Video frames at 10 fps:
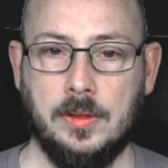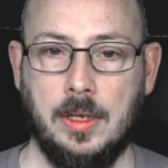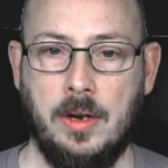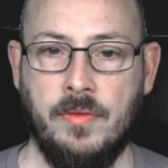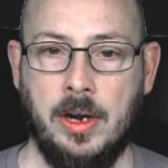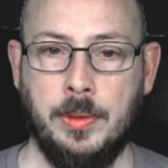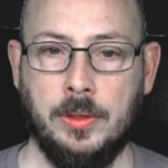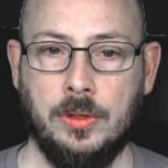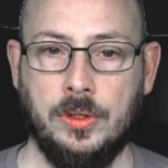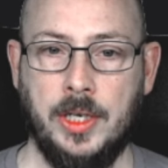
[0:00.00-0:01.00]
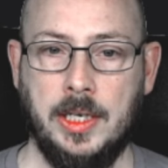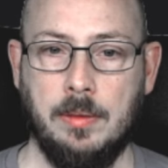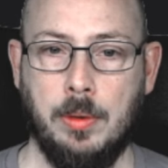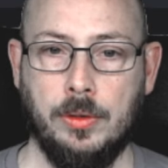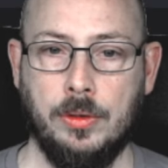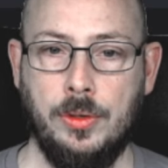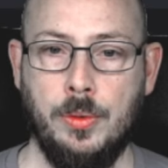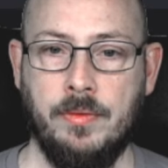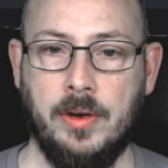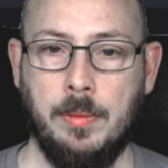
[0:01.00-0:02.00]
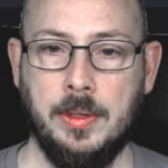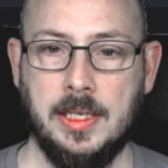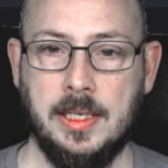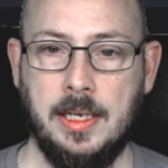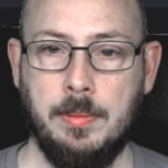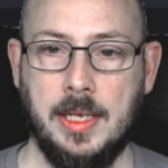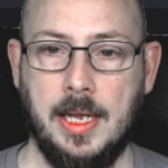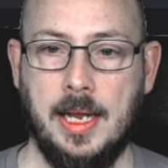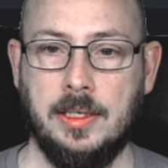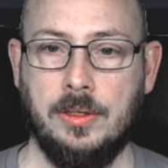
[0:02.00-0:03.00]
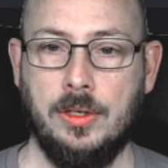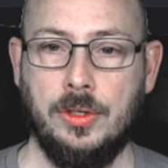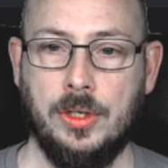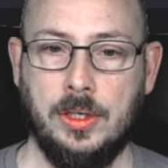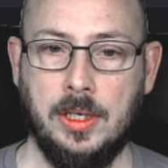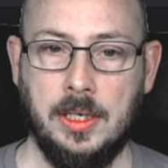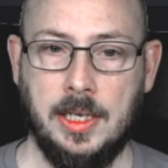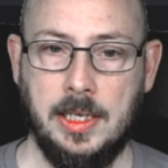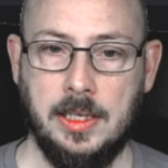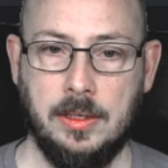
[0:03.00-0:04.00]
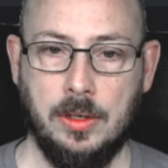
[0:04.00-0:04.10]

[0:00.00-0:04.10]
Environment constraint. The Bolt.new environment has limited access to certain keys.